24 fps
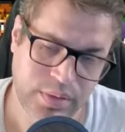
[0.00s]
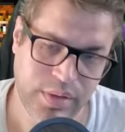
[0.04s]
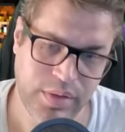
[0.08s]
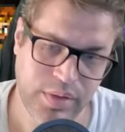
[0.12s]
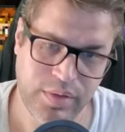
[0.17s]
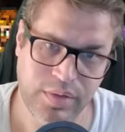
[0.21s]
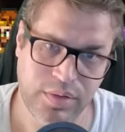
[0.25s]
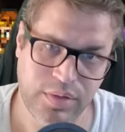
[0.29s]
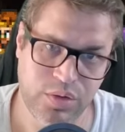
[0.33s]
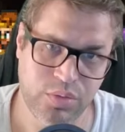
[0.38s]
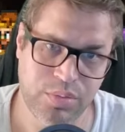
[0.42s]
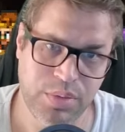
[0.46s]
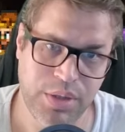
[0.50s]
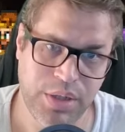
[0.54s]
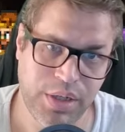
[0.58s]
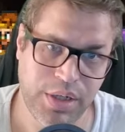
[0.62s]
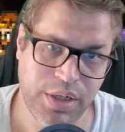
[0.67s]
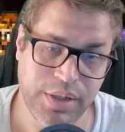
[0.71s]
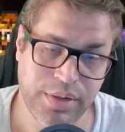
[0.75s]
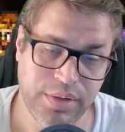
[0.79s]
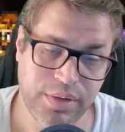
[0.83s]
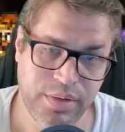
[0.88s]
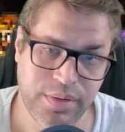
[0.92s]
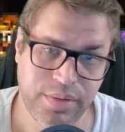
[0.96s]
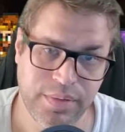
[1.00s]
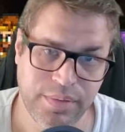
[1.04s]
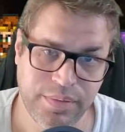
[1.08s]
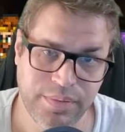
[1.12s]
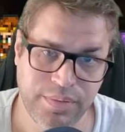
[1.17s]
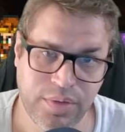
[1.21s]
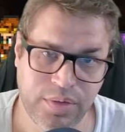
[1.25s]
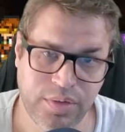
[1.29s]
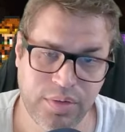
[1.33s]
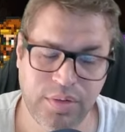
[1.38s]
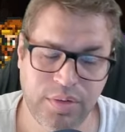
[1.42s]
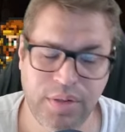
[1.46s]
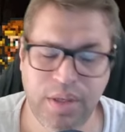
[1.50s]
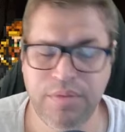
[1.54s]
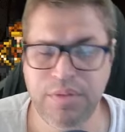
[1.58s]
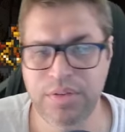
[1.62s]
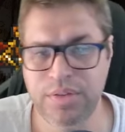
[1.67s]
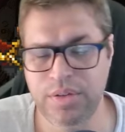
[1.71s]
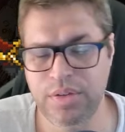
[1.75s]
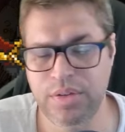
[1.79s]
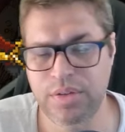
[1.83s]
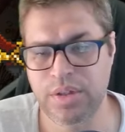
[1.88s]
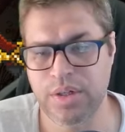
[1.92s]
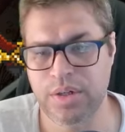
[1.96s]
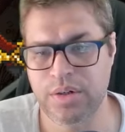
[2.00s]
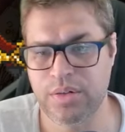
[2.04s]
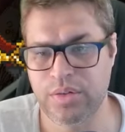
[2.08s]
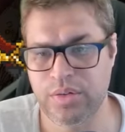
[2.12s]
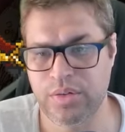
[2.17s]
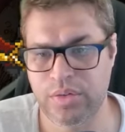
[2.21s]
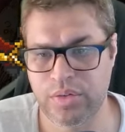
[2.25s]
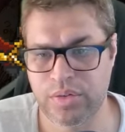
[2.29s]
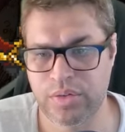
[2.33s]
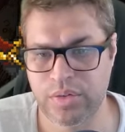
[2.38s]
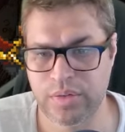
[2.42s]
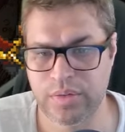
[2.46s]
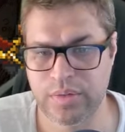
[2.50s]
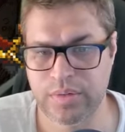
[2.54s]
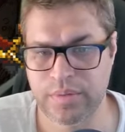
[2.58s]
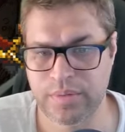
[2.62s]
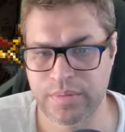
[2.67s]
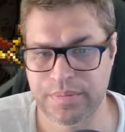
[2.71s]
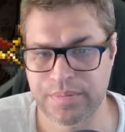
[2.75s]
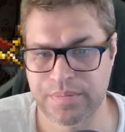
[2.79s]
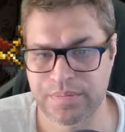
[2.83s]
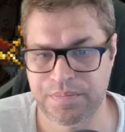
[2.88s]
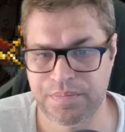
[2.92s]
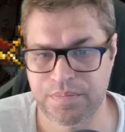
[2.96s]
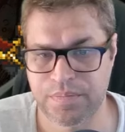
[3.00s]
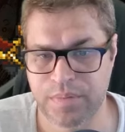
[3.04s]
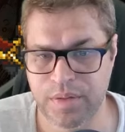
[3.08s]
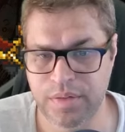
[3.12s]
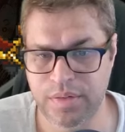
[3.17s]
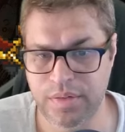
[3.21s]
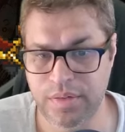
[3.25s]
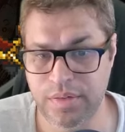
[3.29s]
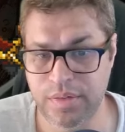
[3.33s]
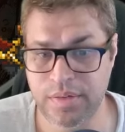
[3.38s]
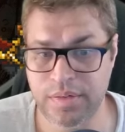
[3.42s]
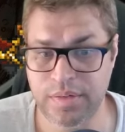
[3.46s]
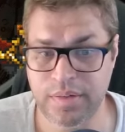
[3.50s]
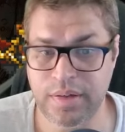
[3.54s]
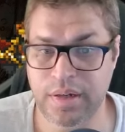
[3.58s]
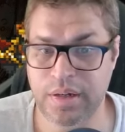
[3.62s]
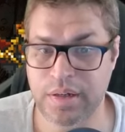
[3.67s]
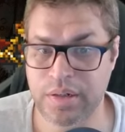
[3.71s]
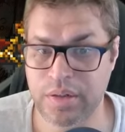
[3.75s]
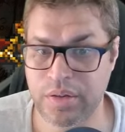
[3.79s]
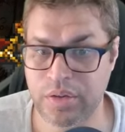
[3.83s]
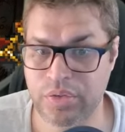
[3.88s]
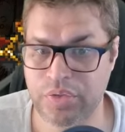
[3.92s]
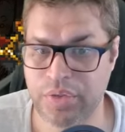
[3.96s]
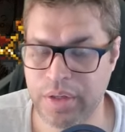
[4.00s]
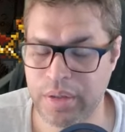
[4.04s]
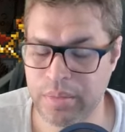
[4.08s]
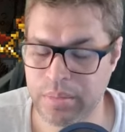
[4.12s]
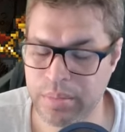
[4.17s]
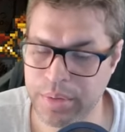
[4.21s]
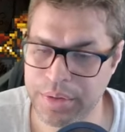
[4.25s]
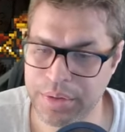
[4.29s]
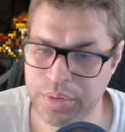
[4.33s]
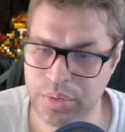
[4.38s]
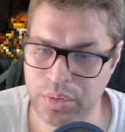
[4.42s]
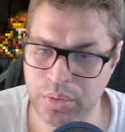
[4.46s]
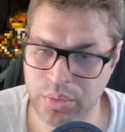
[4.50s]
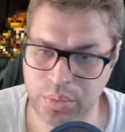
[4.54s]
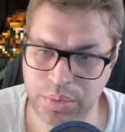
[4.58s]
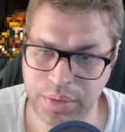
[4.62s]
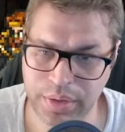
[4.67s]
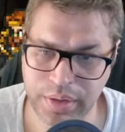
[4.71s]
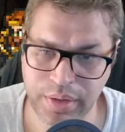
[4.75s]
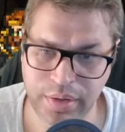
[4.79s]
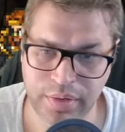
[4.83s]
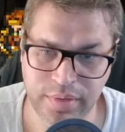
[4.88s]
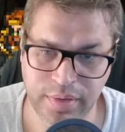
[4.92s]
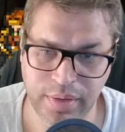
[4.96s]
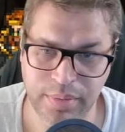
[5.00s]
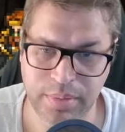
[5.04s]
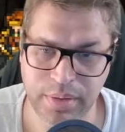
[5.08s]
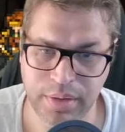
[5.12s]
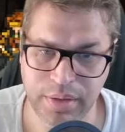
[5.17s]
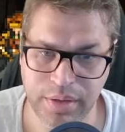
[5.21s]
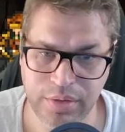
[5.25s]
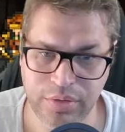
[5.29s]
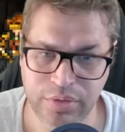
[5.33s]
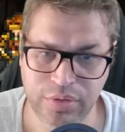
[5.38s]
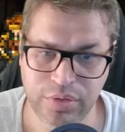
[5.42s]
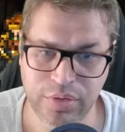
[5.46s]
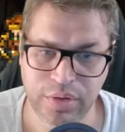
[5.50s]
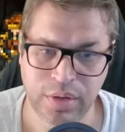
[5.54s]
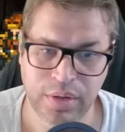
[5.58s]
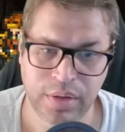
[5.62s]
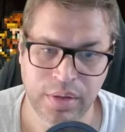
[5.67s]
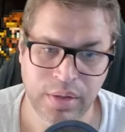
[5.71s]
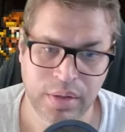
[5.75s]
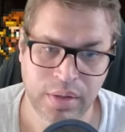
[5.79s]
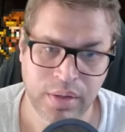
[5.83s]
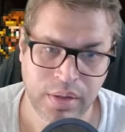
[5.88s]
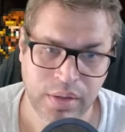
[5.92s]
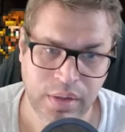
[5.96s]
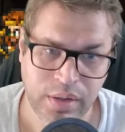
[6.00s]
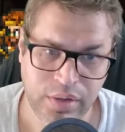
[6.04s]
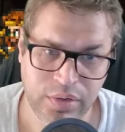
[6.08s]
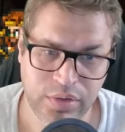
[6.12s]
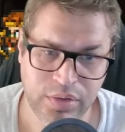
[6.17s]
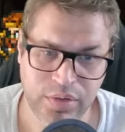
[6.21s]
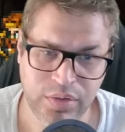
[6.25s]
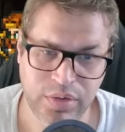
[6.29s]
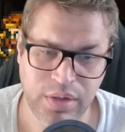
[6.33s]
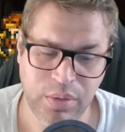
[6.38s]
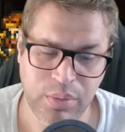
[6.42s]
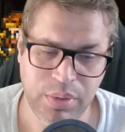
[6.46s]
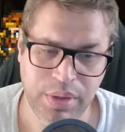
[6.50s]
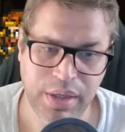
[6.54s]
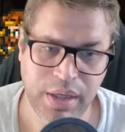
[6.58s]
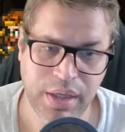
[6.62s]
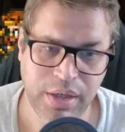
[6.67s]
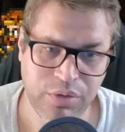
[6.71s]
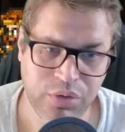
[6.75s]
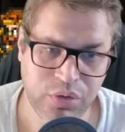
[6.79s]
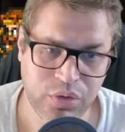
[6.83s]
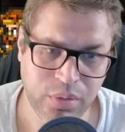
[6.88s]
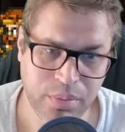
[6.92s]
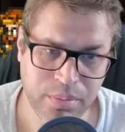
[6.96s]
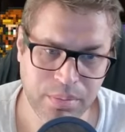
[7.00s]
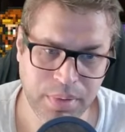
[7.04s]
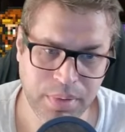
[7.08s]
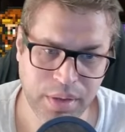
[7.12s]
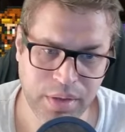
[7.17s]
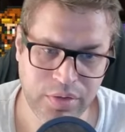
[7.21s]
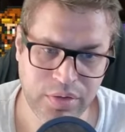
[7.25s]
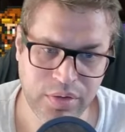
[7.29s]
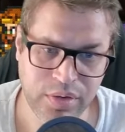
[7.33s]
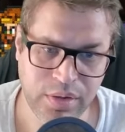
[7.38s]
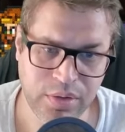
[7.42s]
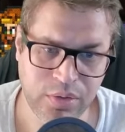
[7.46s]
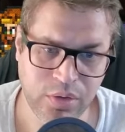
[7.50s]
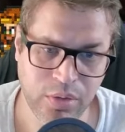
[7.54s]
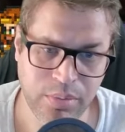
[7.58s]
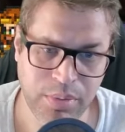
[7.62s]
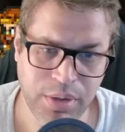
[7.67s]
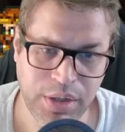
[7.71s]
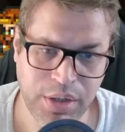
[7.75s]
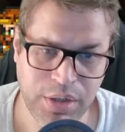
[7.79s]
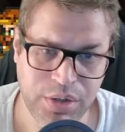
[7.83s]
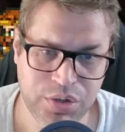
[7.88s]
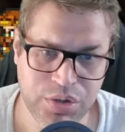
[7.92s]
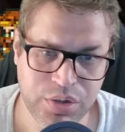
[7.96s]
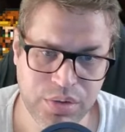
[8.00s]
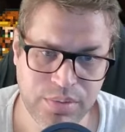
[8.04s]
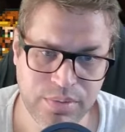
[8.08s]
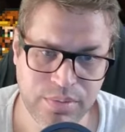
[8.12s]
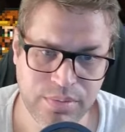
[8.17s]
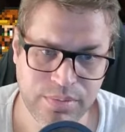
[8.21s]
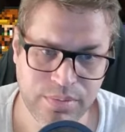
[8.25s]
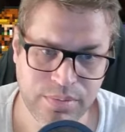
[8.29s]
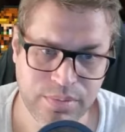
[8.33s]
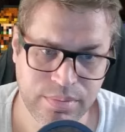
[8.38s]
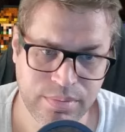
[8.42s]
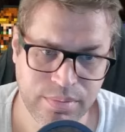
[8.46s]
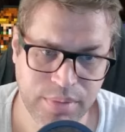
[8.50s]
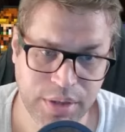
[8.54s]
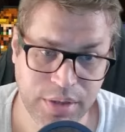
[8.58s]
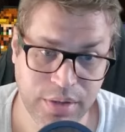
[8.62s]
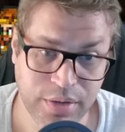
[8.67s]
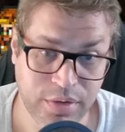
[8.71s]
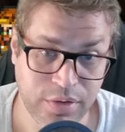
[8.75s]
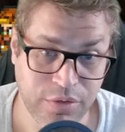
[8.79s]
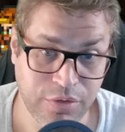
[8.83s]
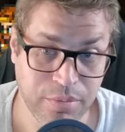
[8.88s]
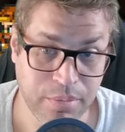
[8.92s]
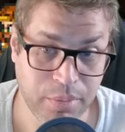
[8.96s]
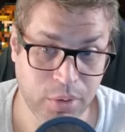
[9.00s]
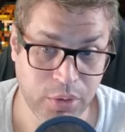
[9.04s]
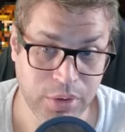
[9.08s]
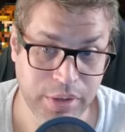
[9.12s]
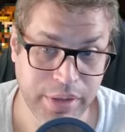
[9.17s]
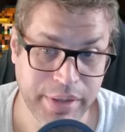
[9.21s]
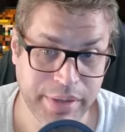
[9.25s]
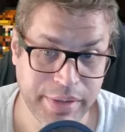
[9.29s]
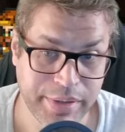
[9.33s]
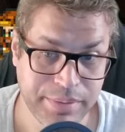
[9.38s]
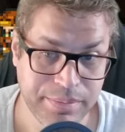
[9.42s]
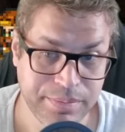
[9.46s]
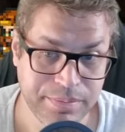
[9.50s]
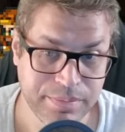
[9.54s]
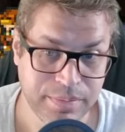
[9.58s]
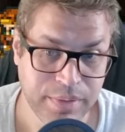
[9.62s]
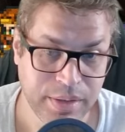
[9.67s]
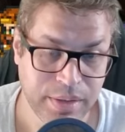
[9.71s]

This should be the end. 17 turns. This is as hard as Firebringer on release, I believe. It's just that we have some busted combination because of Monika.